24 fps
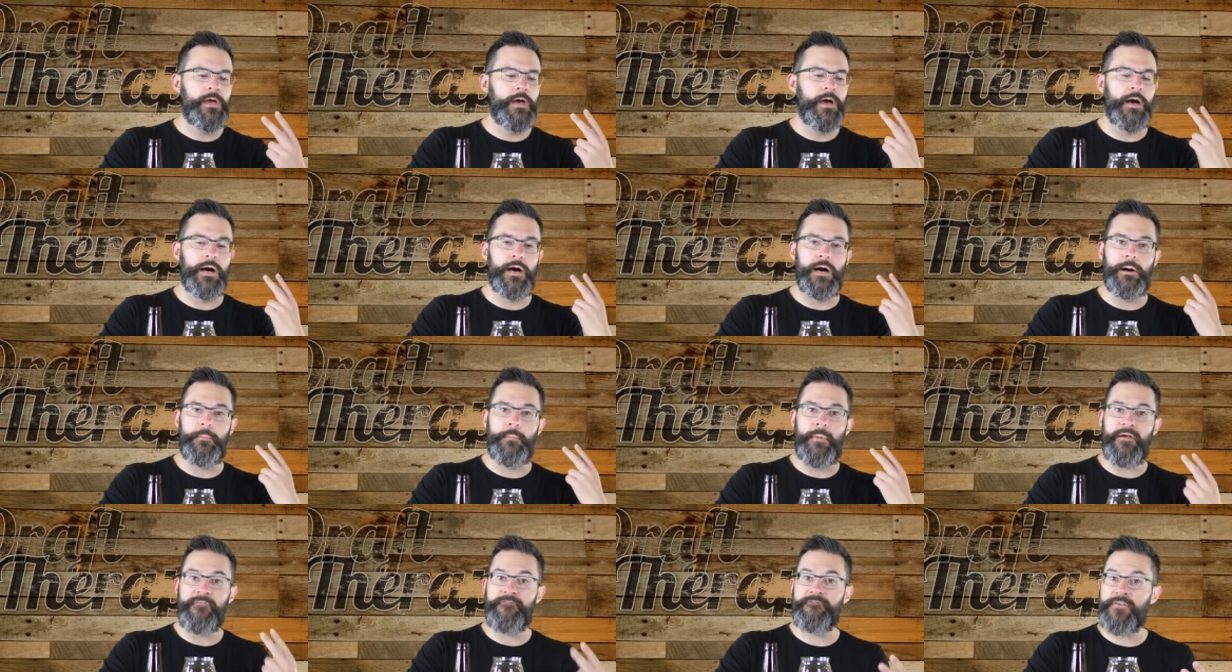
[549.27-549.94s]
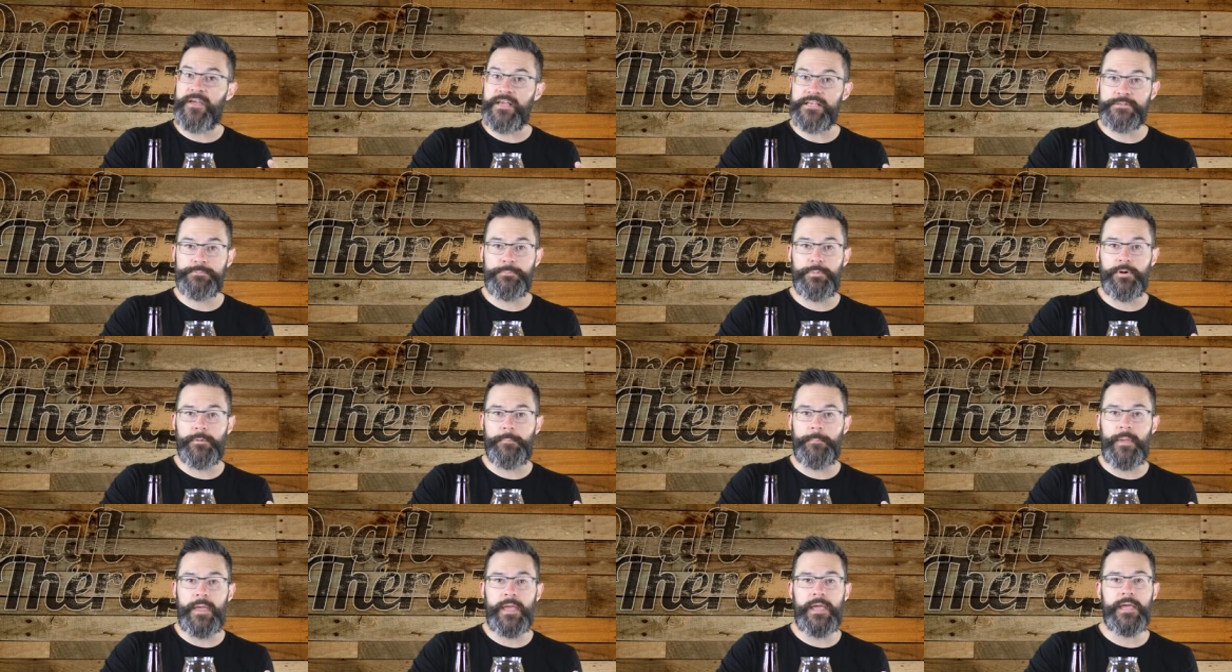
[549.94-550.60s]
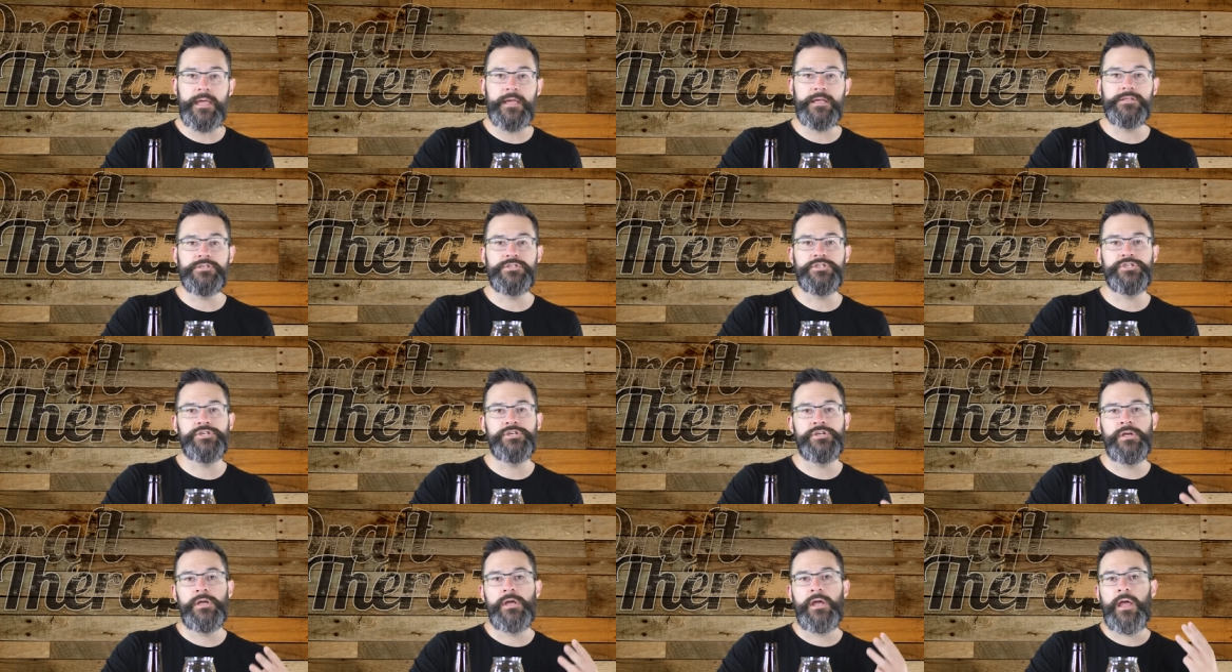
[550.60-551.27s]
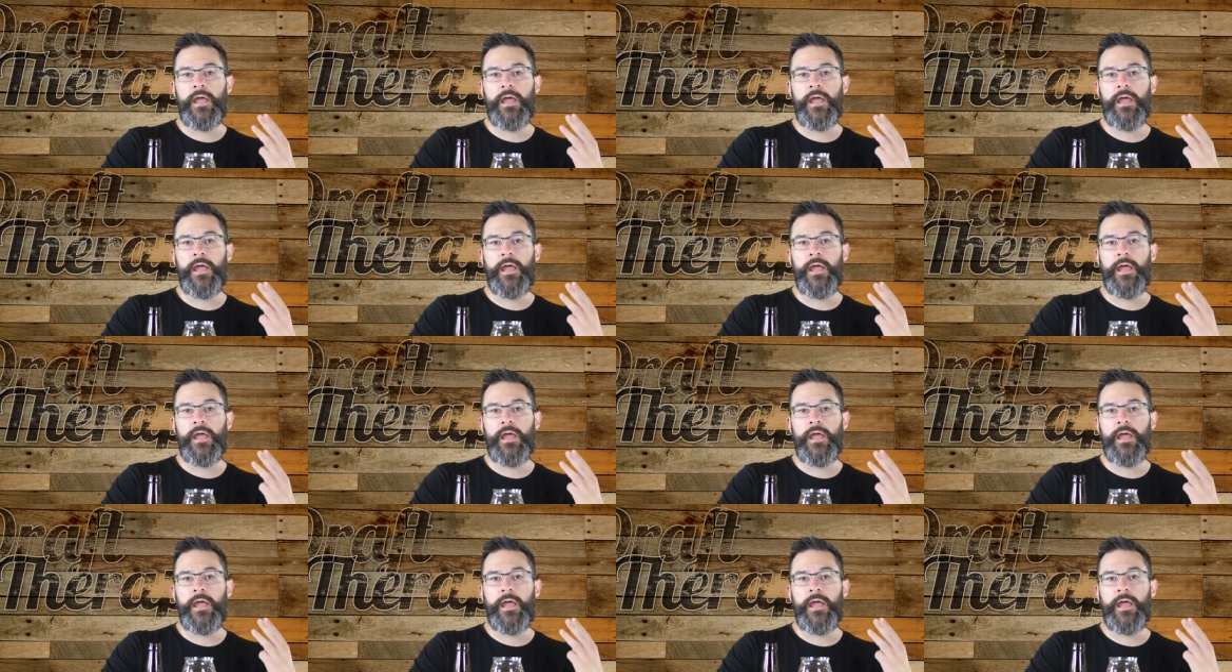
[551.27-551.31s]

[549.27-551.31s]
uh, my Facebook page,